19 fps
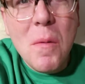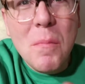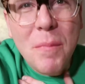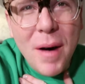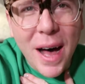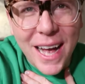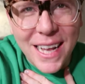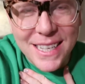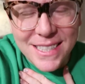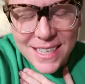
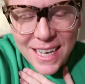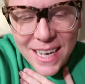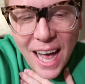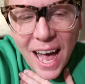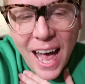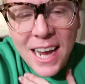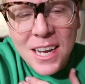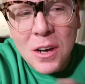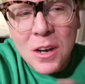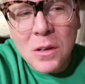But...
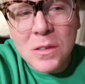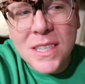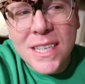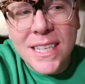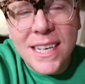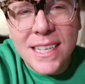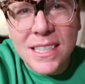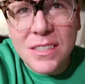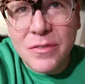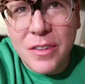I know
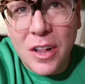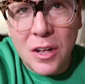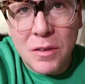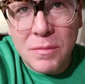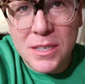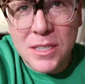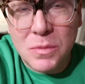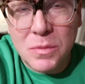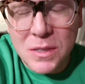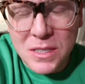today's
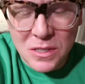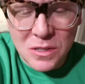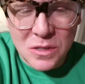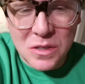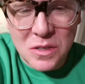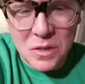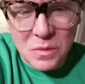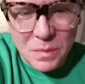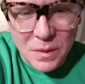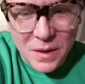Vlogmas wasn't
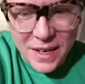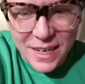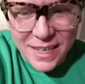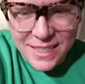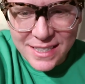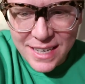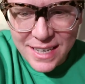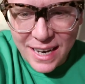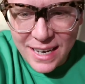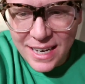super
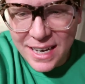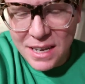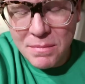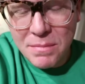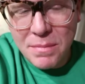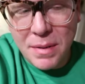exciting,